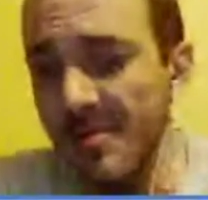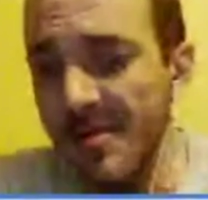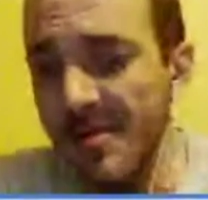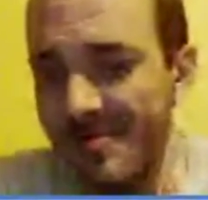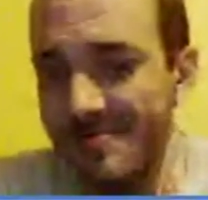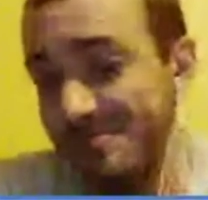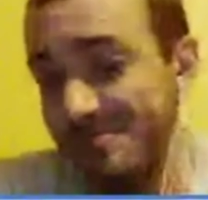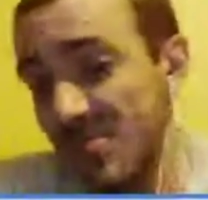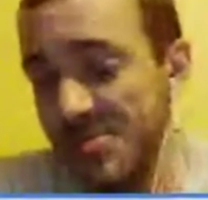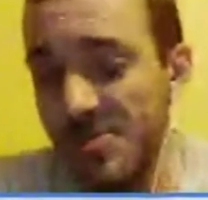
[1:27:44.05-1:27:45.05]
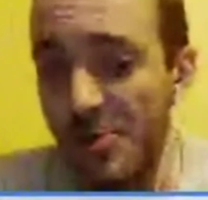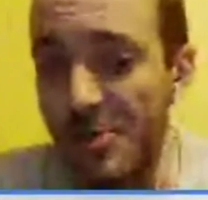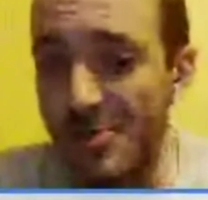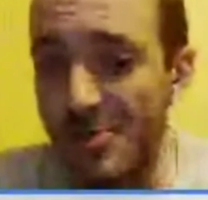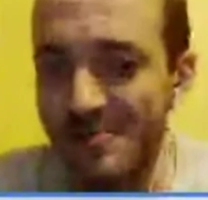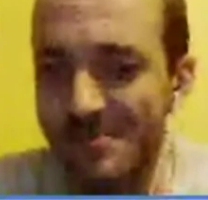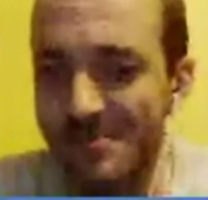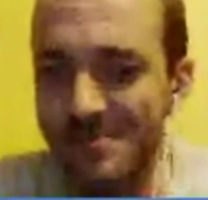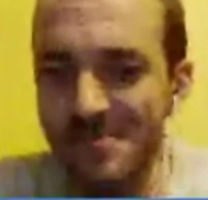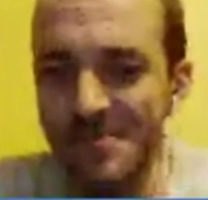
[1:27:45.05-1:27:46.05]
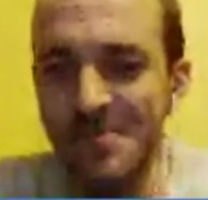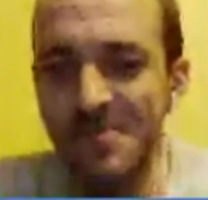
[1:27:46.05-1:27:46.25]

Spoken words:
but still pretty good.